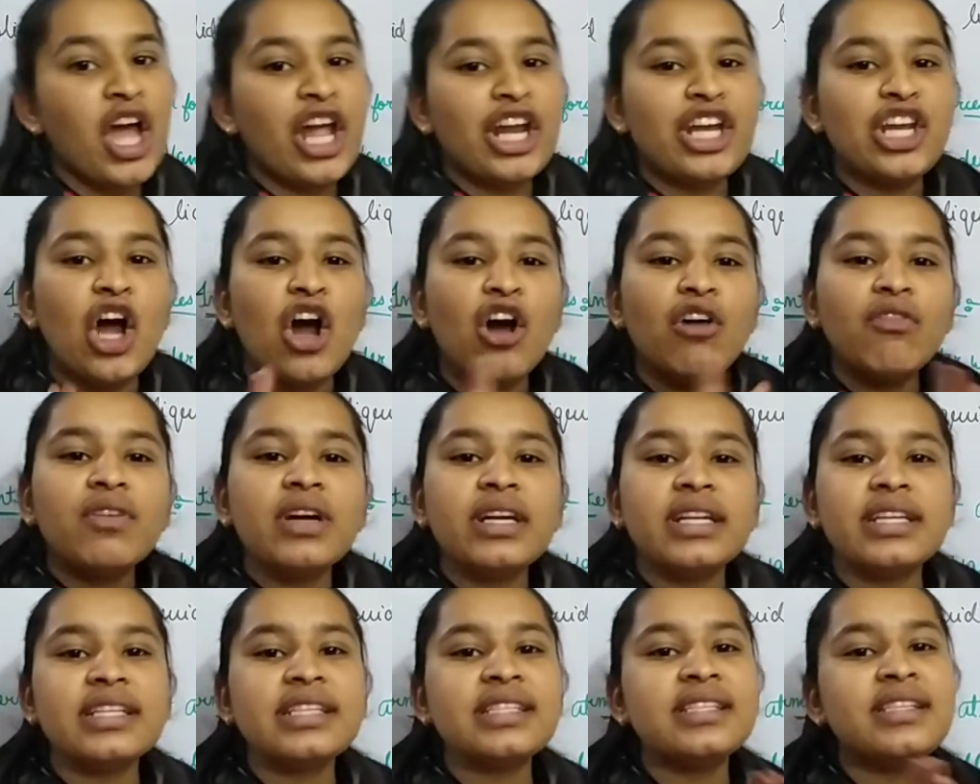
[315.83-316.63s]
Now
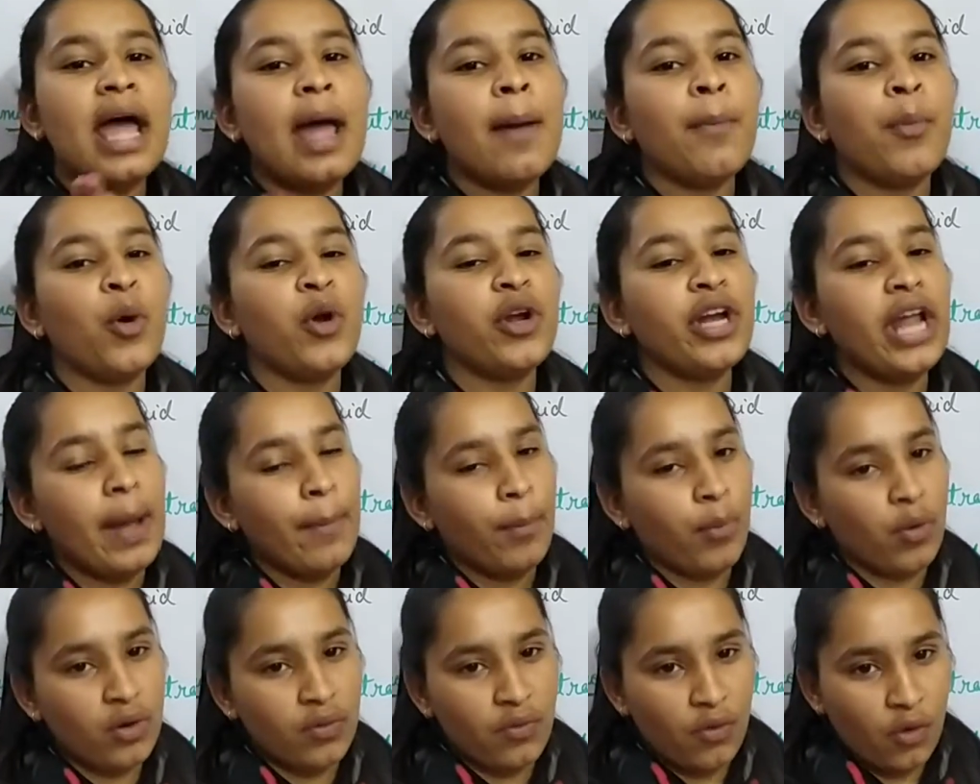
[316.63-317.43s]
what is
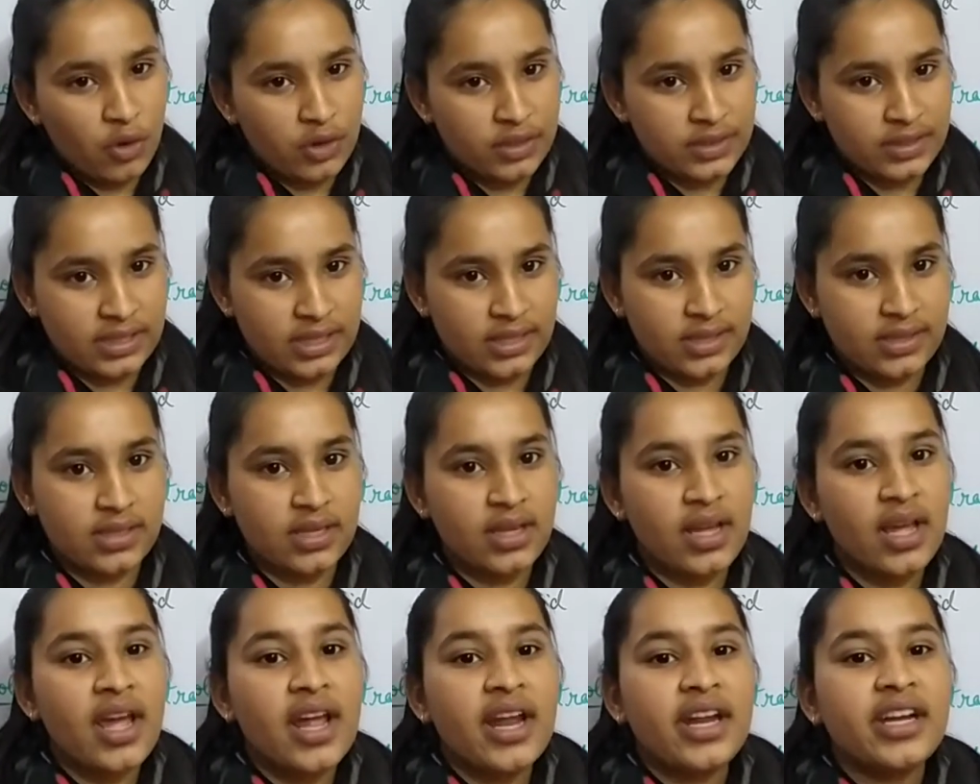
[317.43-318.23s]
dipole-dipole forces?
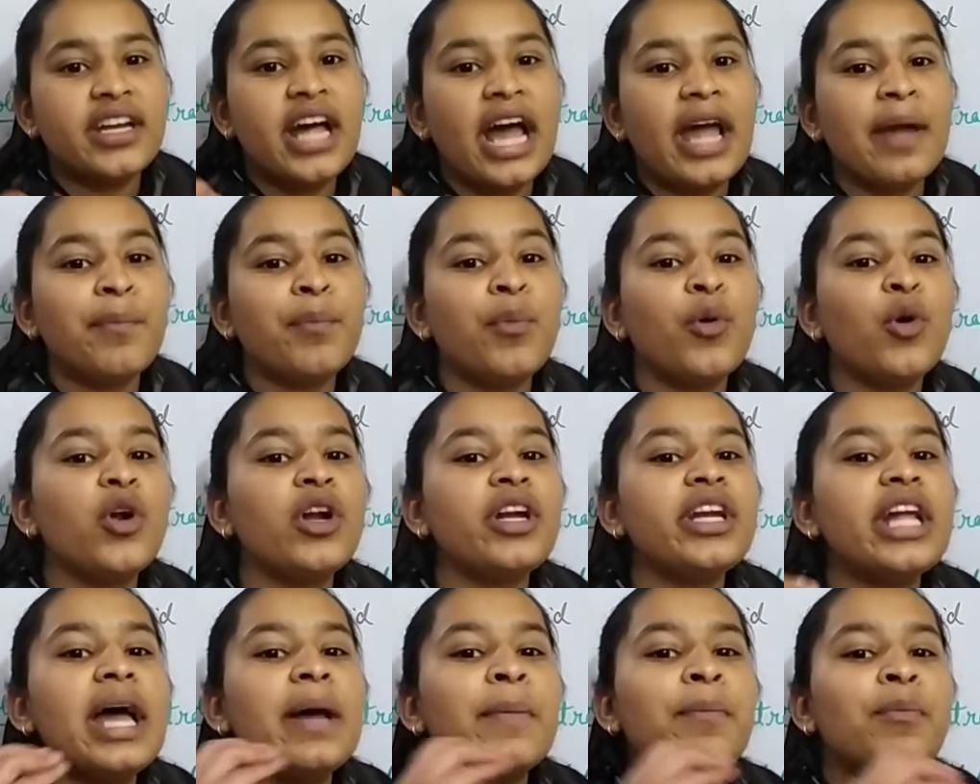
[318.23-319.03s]

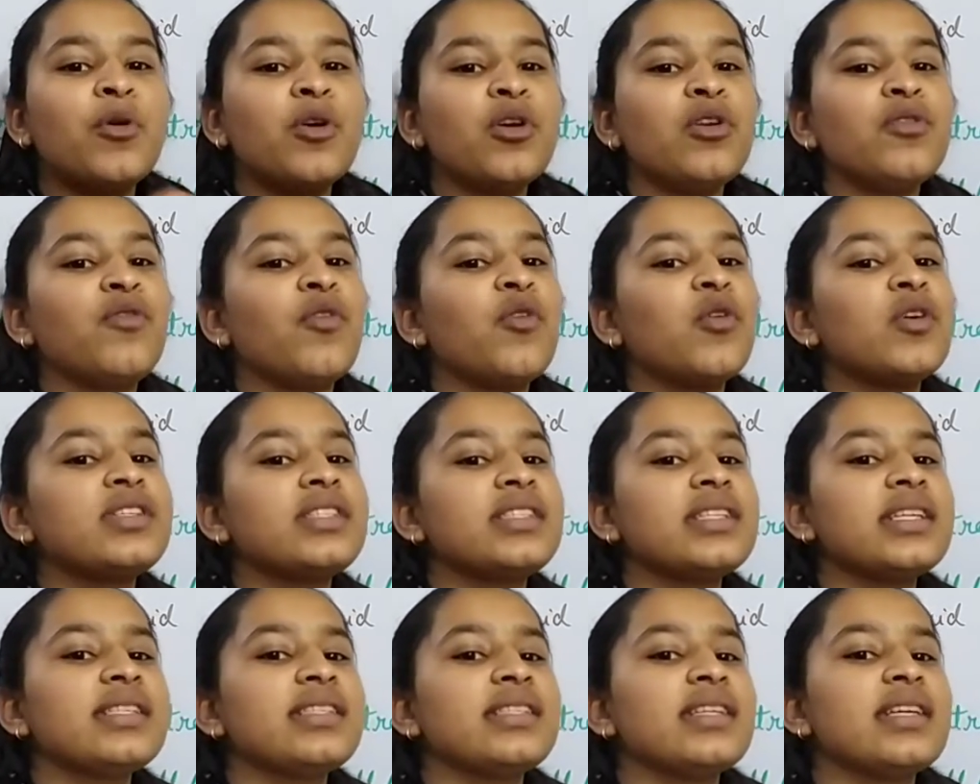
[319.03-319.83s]
Dipole-dipole
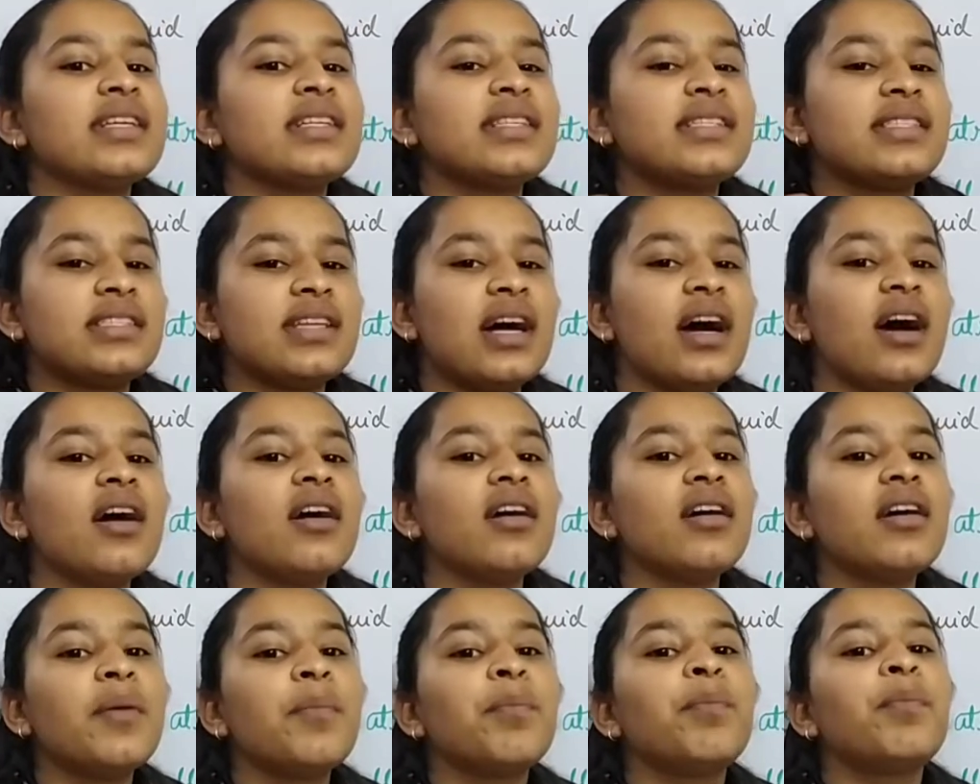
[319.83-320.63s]
forces is the
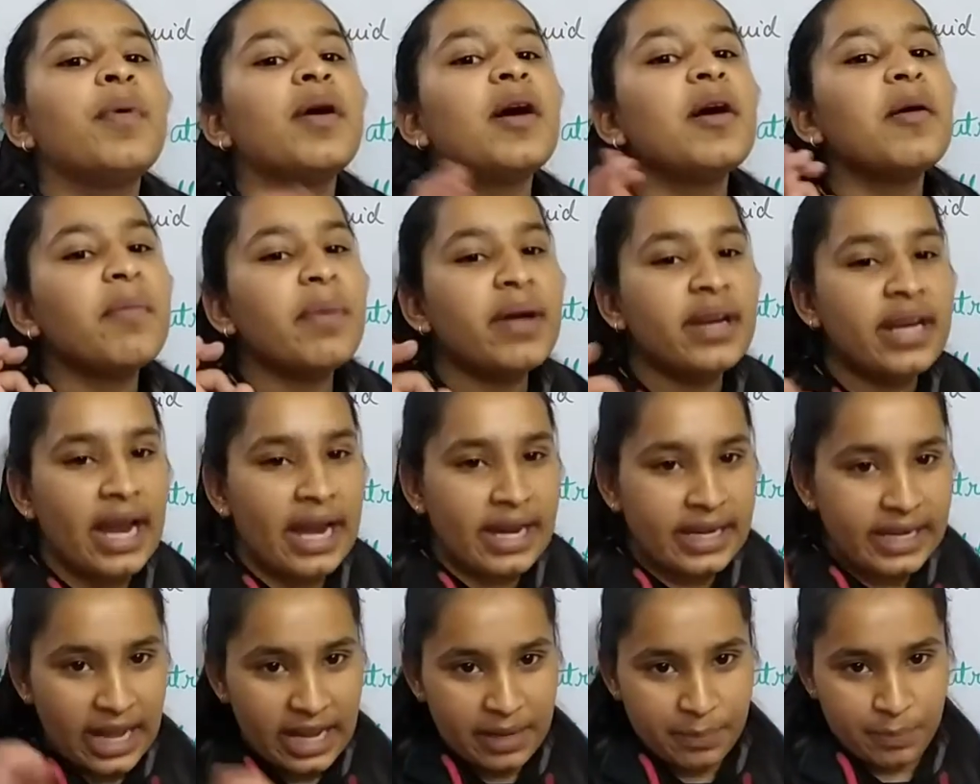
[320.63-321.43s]

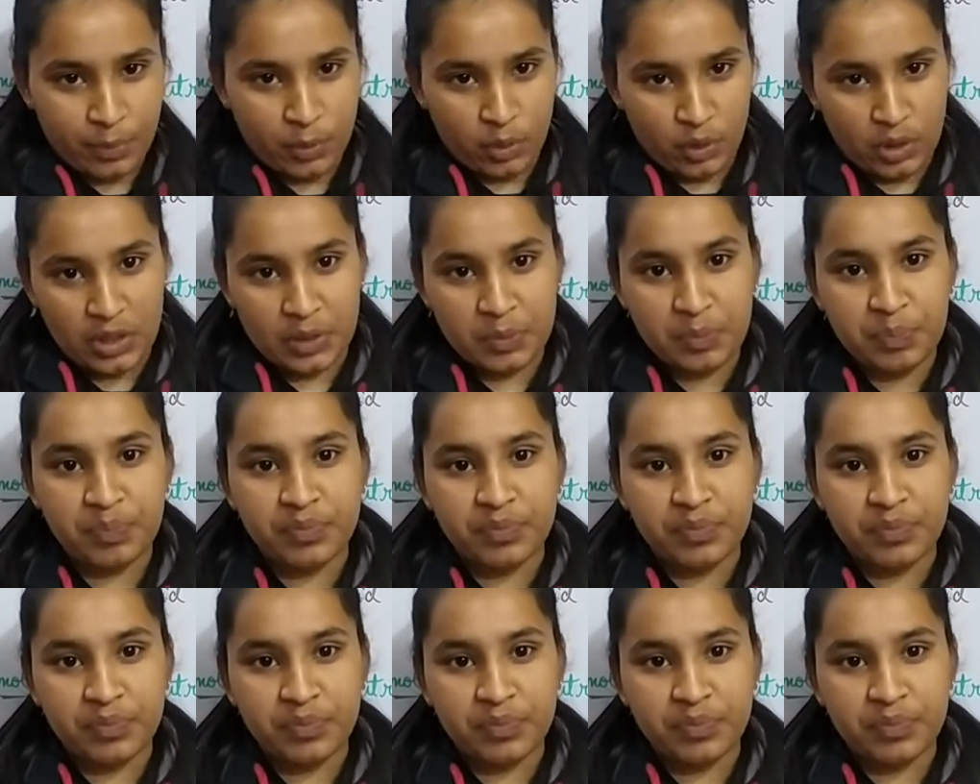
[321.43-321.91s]
permanent dipole.